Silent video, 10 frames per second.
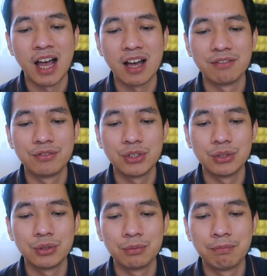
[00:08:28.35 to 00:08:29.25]
Have
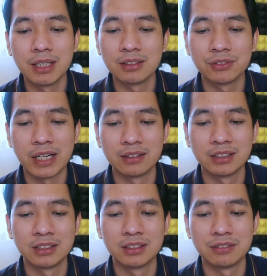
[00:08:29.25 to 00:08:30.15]
you been
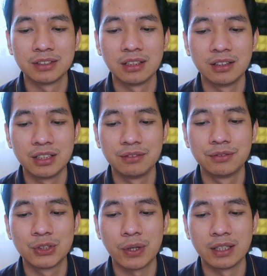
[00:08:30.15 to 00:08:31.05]
granted indefinite
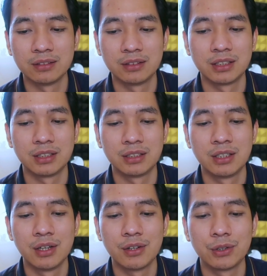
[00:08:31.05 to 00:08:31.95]
leave to enter
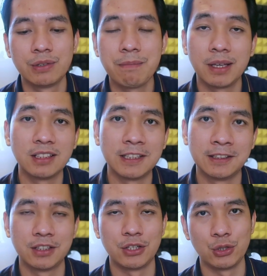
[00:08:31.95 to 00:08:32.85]
or remain
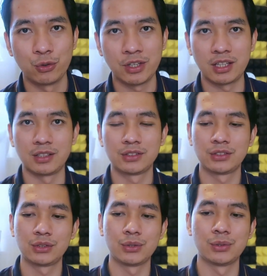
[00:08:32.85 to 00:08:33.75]
in the UK?
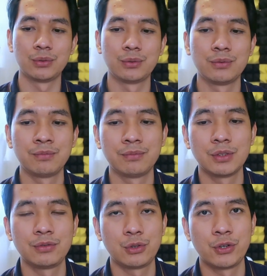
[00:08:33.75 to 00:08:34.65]
So,
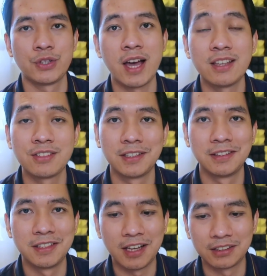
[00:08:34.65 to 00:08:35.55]
of course, I
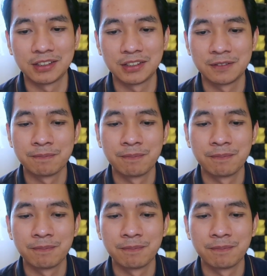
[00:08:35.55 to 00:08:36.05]
said yes.